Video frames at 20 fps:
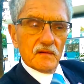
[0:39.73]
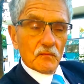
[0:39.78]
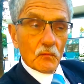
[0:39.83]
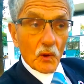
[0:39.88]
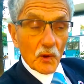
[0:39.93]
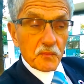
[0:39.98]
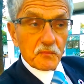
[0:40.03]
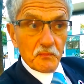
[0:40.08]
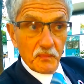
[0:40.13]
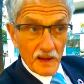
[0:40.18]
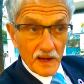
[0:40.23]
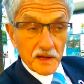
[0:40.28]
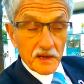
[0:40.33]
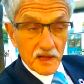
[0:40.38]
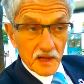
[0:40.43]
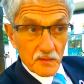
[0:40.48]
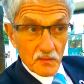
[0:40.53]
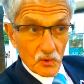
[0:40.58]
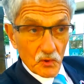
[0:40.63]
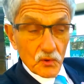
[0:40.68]
What Ban
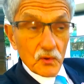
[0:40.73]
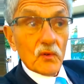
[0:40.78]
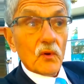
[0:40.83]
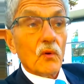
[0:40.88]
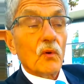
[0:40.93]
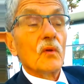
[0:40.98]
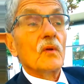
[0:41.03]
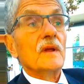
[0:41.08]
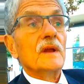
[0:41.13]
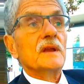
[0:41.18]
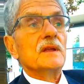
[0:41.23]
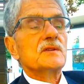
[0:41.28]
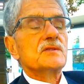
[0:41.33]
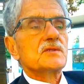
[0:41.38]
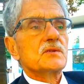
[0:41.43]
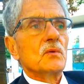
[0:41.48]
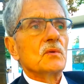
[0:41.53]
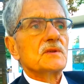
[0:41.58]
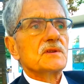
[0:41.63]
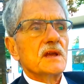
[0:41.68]
Ki-moon already
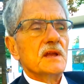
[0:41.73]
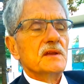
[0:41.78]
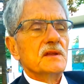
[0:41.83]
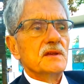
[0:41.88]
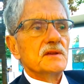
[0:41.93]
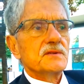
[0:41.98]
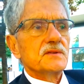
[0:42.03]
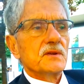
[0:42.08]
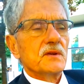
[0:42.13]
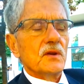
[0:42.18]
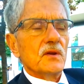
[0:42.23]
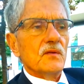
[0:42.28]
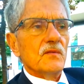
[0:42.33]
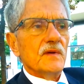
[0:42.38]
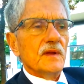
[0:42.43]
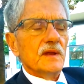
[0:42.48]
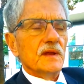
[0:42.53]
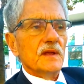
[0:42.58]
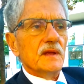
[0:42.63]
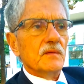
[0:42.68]
saw 10 years ago
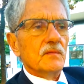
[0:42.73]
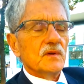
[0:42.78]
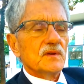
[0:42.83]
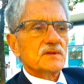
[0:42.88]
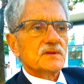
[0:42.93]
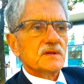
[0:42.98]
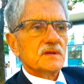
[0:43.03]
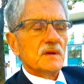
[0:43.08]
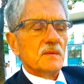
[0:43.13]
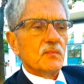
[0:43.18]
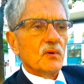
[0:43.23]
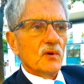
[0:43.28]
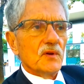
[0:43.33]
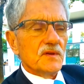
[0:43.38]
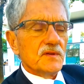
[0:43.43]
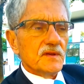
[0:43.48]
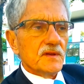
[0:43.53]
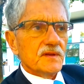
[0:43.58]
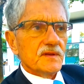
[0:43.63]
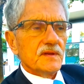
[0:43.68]
when he was
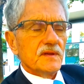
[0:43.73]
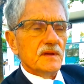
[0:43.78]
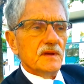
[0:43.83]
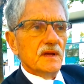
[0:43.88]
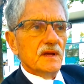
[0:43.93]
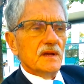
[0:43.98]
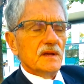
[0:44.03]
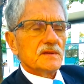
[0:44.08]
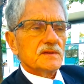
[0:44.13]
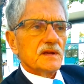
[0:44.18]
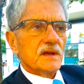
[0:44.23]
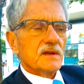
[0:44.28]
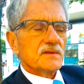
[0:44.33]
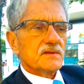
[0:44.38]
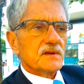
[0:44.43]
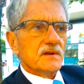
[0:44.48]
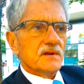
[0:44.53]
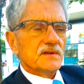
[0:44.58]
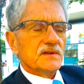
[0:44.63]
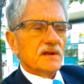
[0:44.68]
appointed
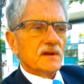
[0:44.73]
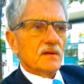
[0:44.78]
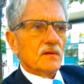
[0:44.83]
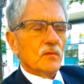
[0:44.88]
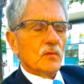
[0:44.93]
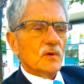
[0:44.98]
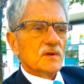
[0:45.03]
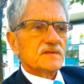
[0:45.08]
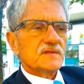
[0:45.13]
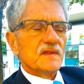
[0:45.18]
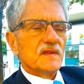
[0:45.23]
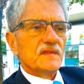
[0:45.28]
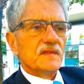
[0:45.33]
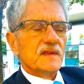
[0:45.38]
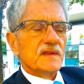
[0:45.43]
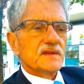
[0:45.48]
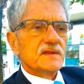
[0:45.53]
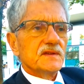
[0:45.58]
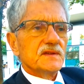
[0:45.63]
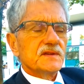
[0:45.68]
Secretary General was that
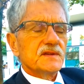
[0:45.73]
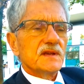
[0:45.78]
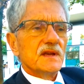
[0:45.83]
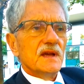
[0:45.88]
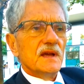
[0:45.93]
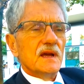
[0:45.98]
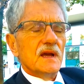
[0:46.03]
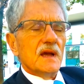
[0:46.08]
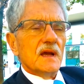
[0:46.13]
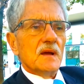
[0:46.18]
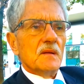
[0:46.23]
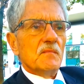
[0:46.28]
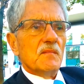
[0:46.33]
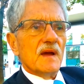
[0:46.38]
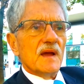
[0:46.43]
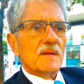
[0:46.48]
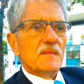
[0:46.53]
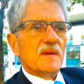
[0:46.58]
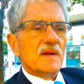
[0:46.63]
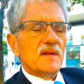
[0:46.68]
this is
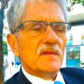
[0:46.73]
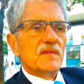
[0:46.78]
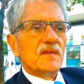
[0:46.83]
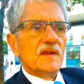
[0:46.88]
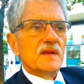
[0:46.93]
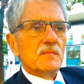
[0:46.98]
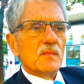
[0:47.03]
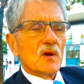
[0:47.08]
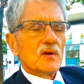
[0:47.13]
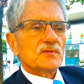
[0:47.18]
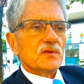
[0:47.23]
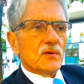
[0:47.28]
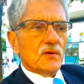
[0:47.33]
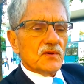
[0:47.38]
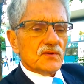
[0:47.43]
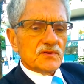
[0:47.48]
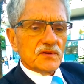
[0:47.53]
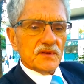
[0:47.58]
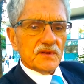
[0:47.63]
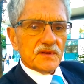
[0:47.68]
maybe the most
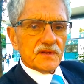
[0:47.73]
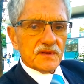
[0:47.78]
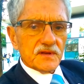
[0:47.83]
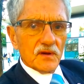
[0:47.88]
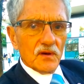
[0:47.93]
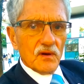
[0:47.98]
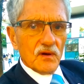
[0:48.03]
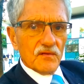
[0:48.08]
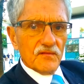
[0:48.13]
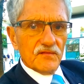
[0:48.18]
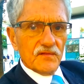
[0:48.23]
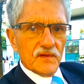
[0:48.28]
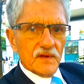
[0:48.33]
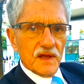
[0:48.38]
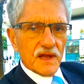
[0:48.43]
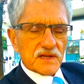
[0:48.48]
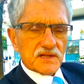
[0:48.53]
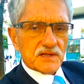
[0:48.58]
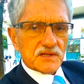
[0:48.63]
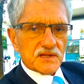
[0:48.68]
urgent of
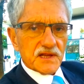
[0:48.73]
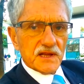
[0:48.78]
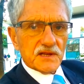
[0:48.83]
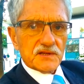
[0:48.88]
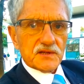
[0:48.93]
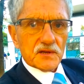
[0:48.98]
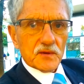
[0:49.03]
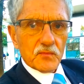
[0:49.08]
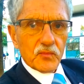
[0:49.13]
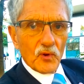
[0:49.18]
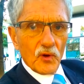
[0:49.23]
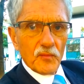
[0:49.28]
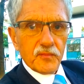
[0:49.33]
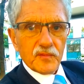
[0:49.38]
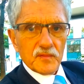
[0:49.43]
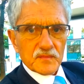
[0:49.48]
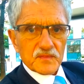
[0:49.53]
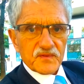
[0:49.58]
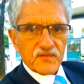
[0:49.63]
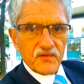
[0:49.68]
existential
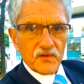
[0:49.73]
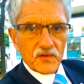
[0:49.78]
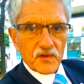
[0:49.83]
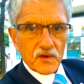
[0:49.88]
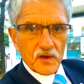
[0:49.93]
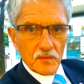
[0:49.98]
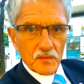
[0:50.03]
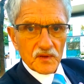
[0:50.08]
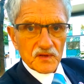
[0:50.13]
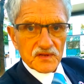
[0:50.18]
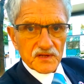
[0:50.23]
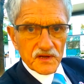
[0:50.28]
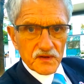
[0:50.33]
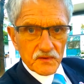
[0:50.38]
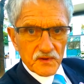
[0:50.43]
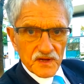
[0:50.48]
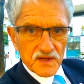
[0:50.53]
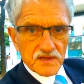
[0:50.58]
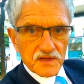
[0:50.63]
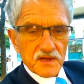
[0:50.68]
problems for the coming
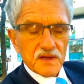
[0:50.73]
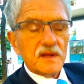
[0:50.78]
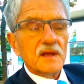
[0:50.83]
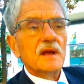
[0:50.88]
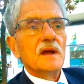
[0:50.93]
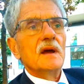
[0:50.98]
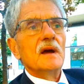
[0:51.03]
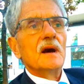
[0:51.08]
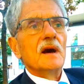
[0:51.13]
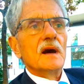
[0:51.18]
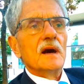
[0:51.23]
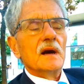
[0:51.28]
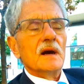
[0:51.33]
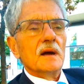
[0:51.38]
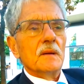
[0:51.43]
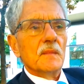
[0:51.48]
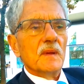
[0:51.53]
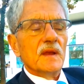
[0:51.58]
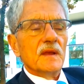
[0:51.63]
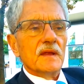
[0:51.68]
generation.
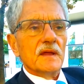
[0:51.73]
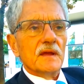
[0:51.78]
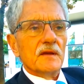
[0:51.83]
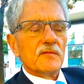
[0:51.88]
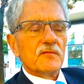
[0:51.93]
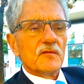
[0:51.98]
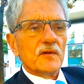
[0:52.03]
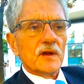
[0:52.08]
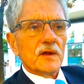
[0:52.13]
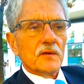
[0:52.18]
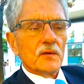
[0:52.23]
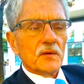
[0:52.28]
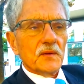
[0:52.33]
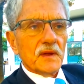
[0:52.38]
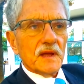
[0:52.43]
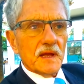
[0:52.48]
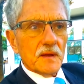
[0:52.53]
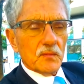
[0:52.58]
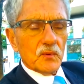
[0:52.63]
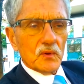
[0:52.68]
I mean, if we are not
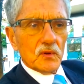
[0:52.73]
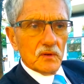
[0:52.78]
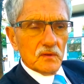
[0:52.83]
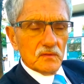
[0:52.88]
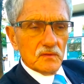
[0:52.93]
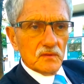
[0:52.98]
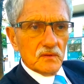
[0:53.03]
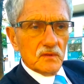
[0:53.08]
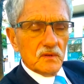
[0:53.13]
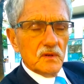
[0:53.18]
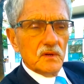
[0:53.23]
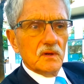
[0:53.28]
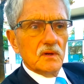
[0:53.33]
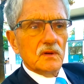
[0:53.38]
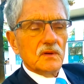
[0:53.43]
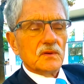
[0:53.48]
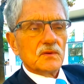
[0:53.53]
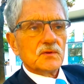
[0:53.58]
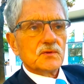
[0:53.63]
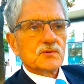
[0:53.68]
able
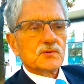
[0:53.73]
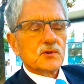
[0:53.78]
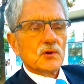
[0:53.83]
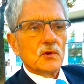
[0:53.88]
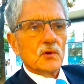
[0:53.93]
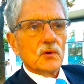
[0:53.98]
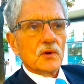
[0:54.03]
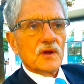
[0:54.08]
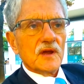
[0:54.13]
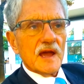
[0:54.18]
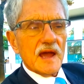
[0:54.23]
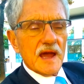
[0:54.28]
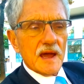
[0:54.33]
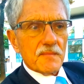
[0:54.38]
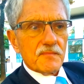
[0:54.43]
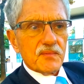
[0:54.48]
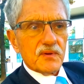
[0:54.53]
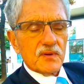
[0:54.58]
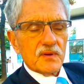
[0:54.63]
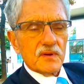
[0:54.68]
to cap